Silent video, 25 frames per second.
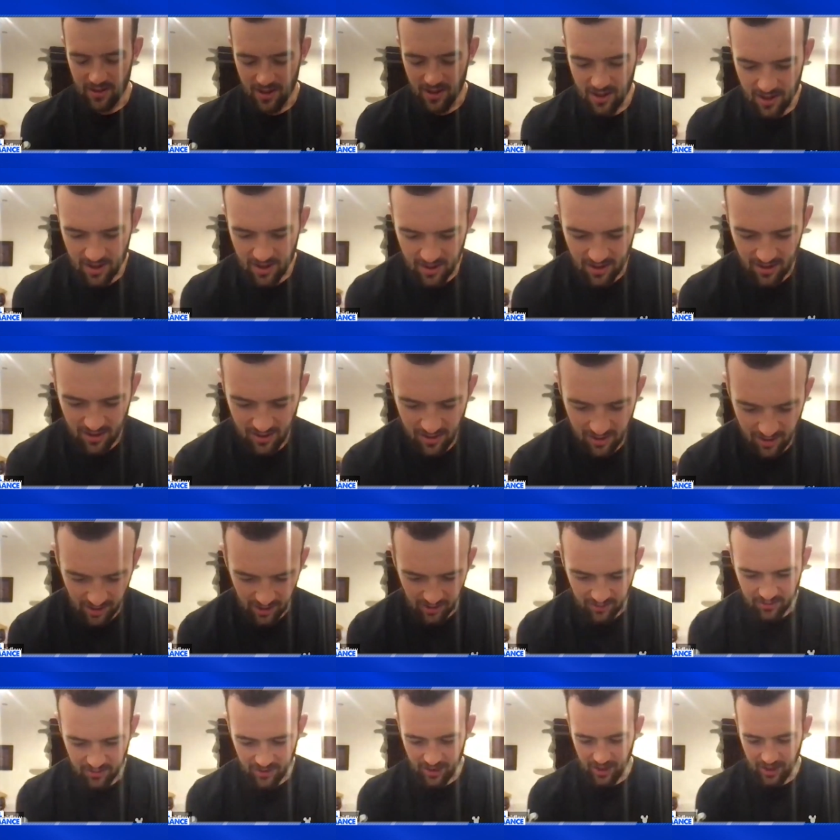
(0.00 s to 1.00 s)

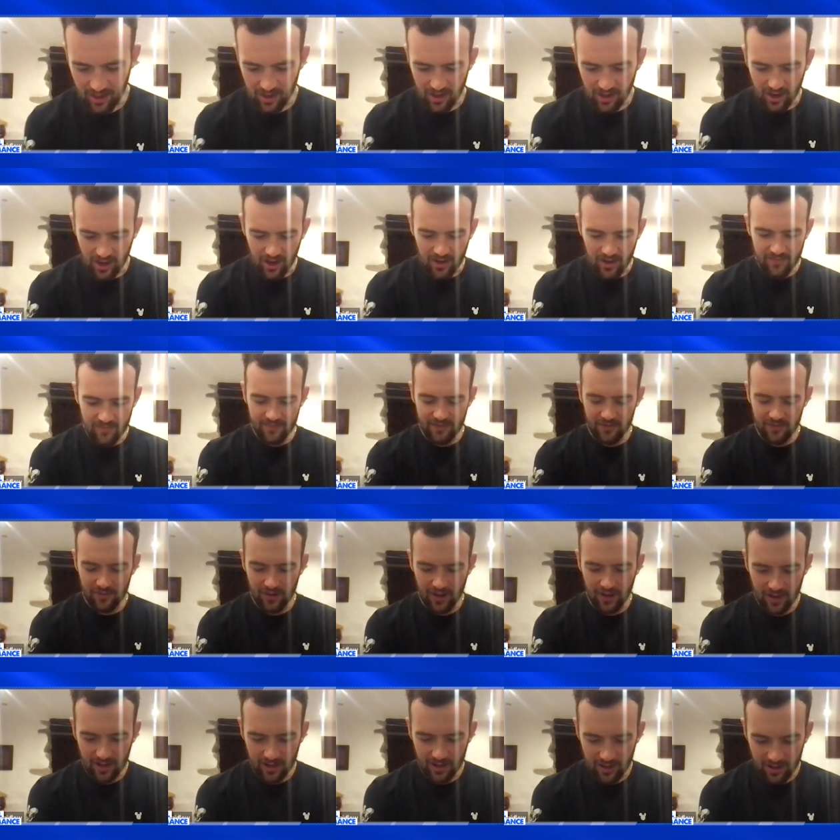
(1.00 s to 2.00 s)
I feel
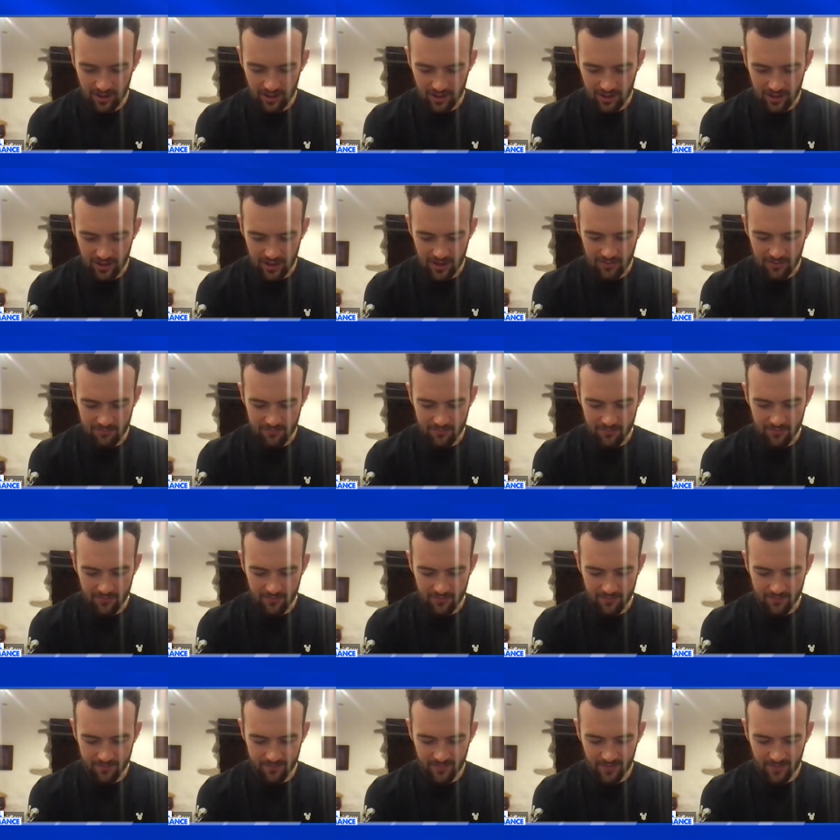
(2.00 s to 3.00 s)
like
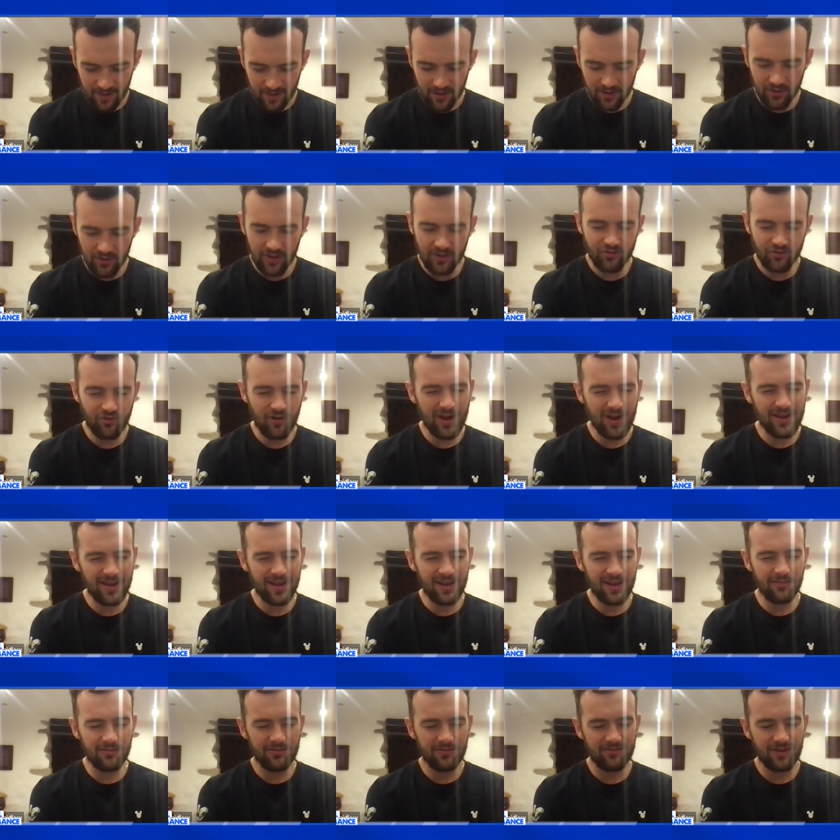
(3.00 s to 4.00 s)
in
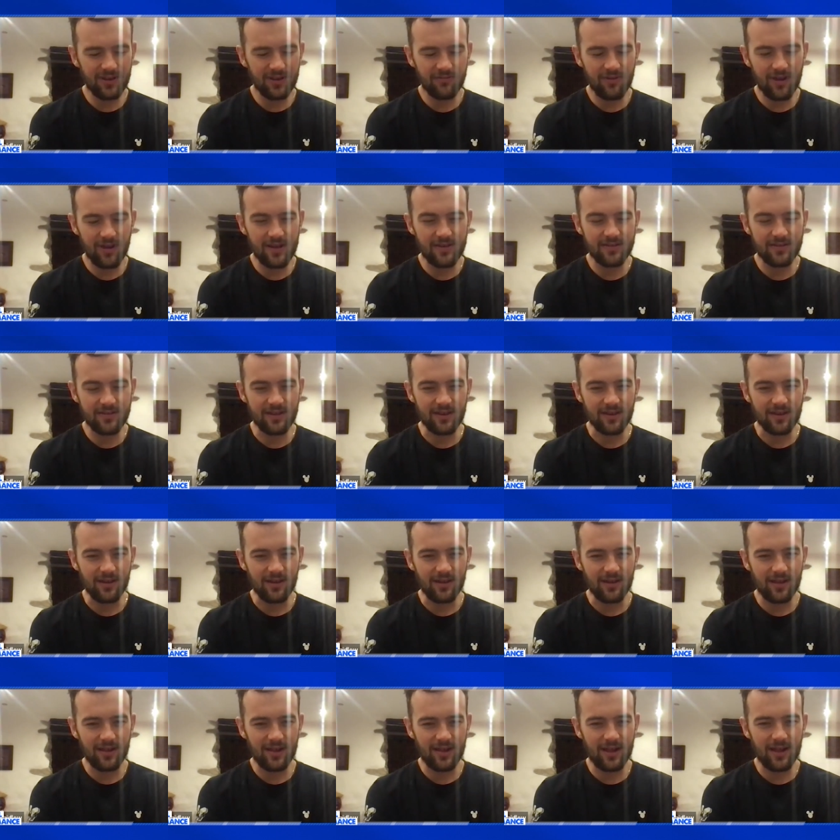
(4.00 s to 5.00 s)
training or in racing.
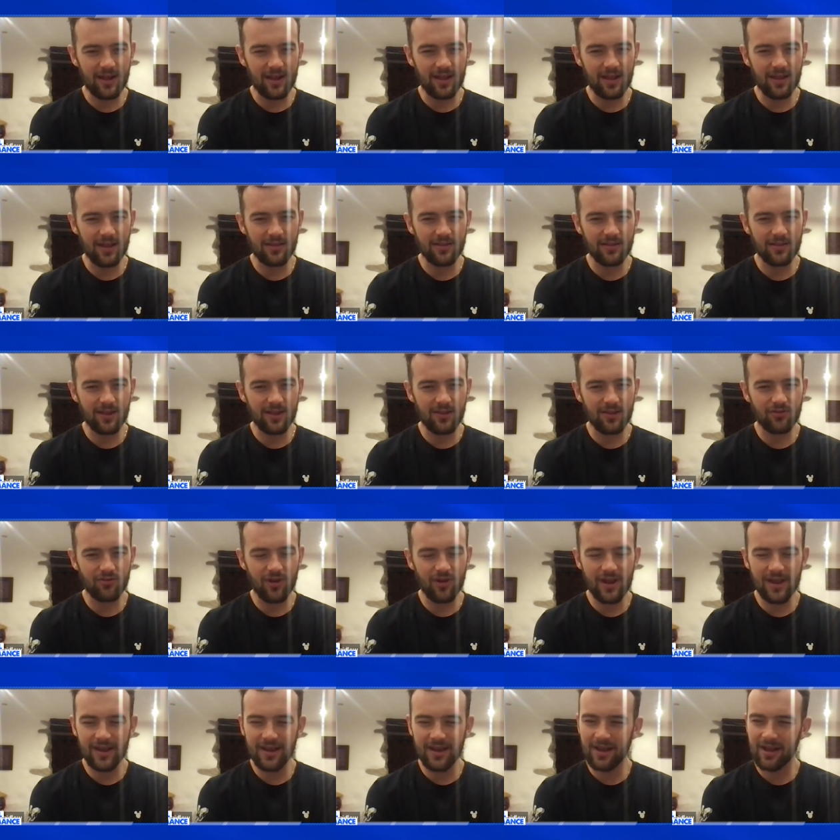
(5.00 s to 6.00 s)
In
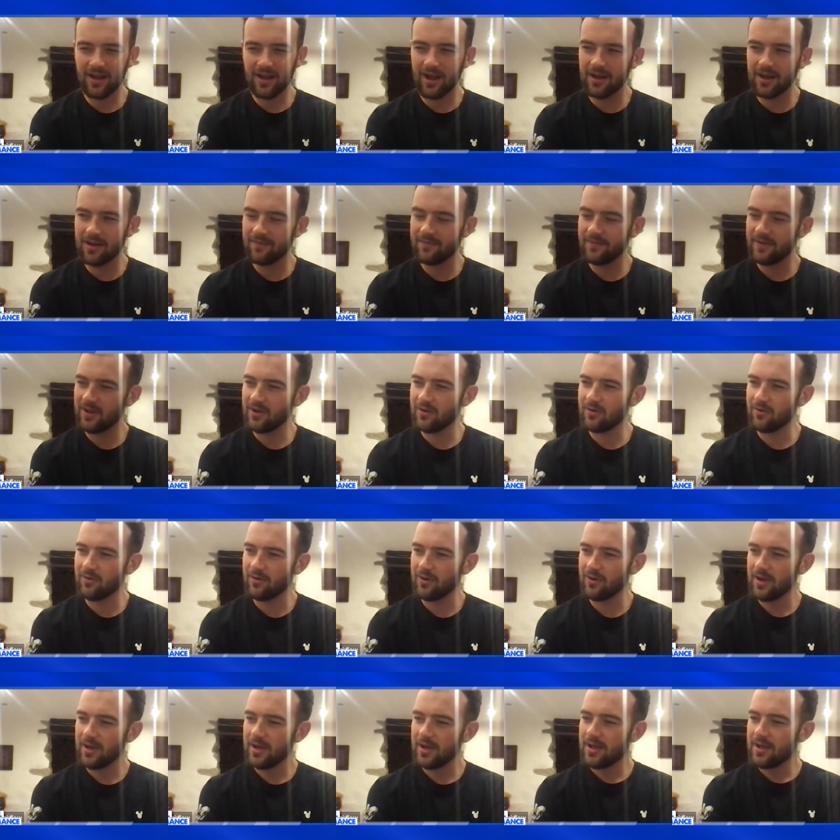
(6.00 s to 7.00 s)
training, I kind of
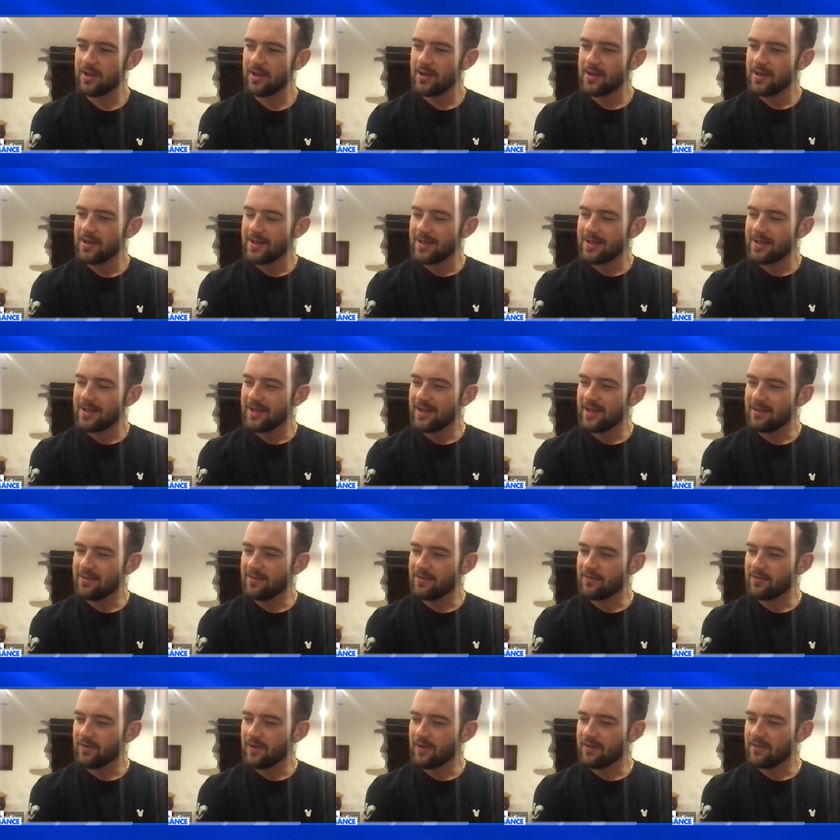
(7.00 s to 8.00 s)
feel in
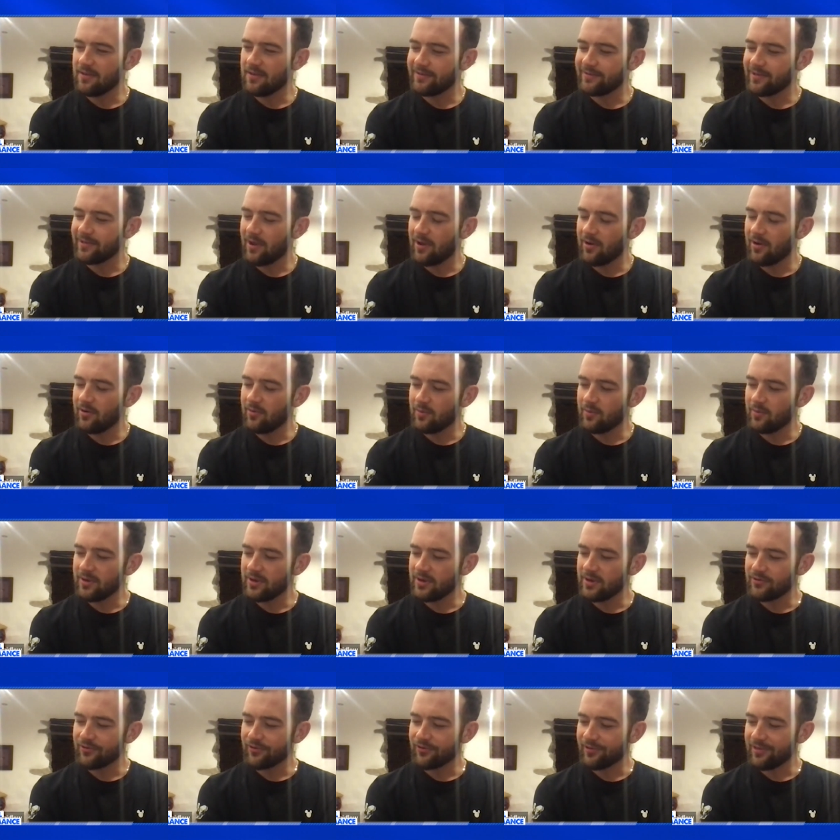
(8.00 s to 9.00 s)
the zone when
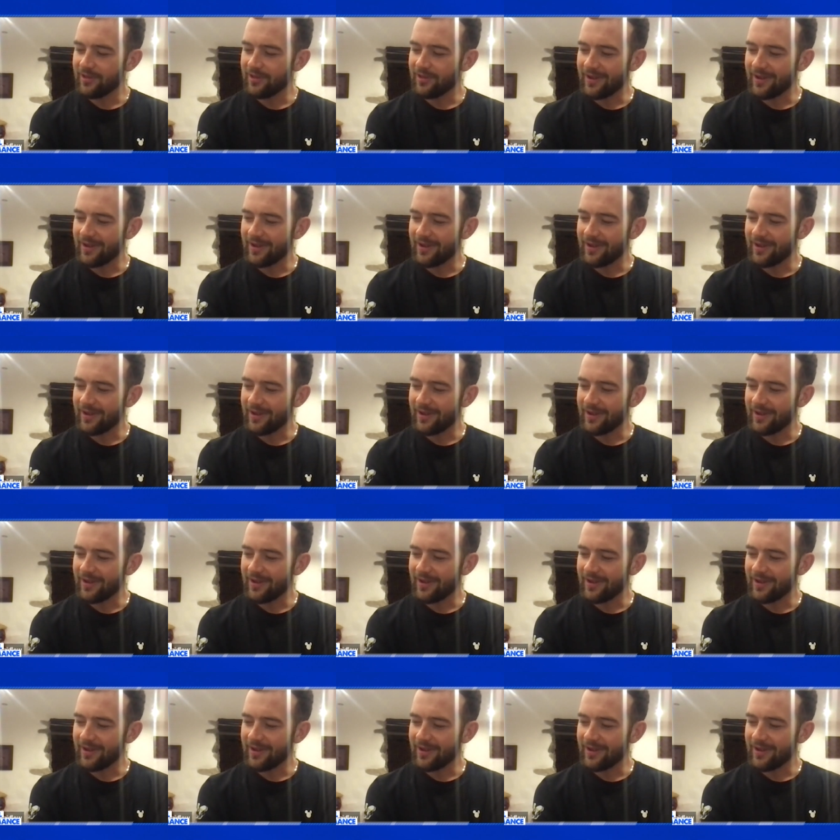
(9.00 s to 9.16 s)
you're just